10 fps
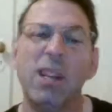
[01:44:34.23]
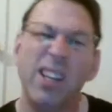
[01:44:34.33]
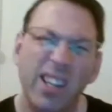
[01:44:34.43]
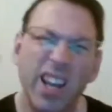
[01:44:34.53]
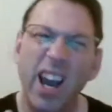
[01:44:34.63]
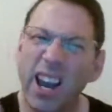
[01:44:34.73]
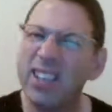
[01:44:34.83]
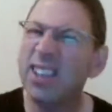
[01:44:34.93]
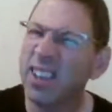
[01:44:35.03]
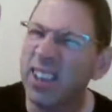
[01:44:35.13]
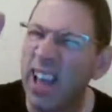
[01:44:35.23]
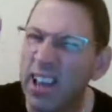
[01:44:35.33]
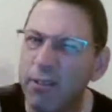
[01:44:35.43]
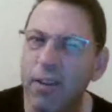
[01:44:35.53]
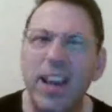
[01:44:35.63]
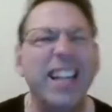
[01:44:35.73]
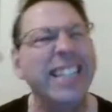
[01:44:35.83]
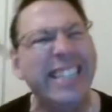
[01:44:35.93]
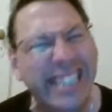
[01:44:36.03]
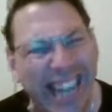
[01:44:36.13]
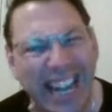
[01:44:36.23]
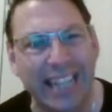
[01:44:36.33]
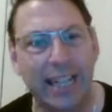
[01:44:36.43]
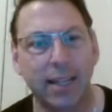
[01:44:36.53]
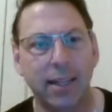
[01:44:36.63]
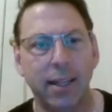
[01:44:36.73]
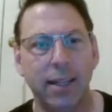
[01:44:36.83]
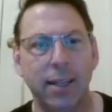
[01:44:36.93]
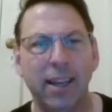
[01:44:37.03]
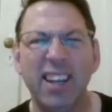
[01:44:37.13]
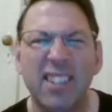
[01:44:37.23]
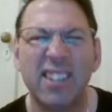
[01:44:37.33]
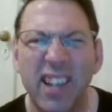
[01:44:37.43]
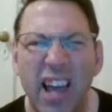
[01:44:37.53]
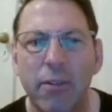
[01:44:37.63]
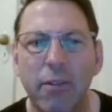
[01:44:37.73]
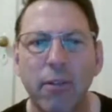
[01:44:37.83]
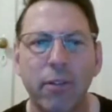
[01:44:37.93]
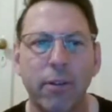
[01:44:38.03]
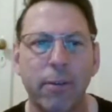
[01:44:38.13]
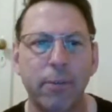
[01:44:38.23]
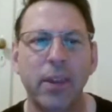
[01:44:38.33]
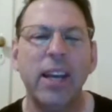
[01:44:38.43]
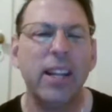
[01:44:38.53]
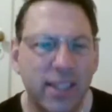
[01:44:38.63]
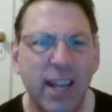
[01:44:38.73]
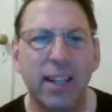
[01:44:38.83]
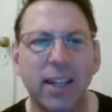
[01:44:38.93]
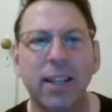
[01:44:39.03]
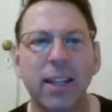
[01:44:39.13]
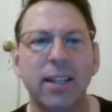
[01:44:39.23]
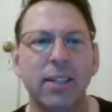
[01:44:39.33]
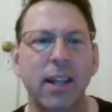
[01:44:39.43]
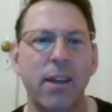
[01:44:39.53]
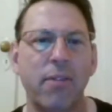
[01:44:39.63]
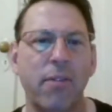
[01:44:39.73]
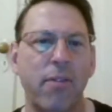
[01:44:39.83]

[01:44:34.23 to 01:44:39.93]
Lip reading: Yeah, it's life. Technically, it's life. Technically, it's life.